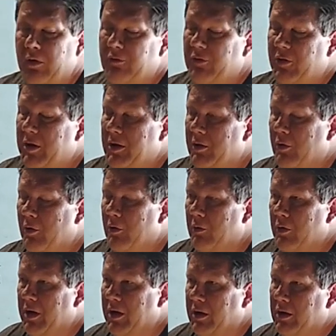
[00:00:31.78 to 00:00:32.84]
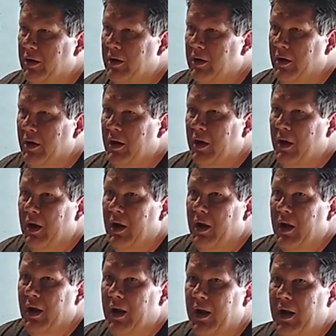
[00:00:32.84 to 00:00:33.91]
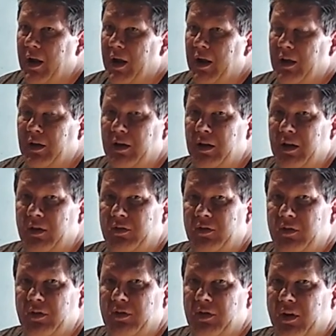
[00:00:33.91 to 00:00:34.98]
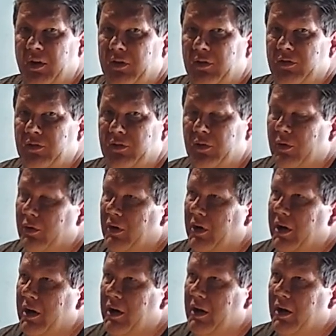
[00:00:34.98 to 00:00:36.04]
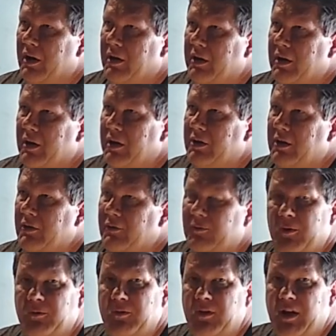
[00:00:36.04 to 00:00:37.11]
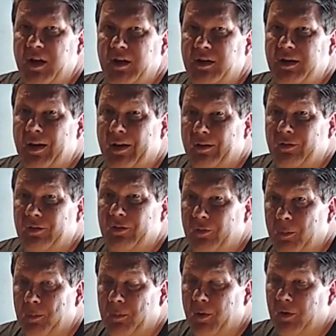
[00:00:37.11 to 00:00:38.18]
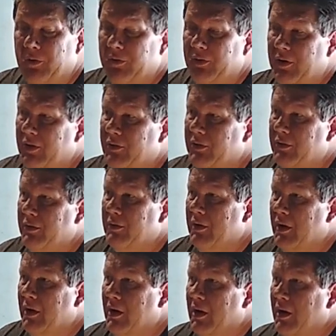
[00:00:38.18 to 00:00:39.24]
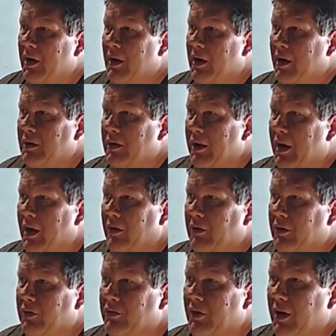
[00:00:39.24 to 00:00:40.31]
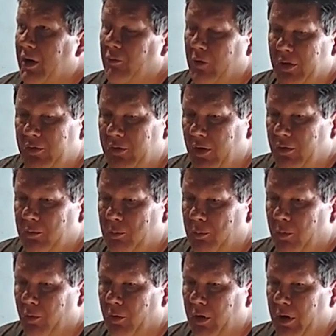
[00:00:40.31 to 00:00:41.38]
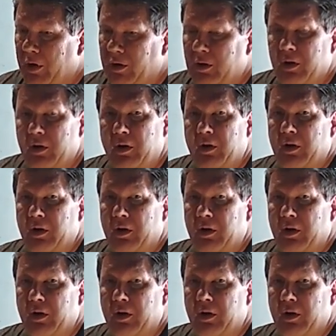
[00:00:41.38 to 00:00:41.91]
one video a week, and it's going to tell the story of the 1958 college football season. Now, you're saying, well, that sounds boring.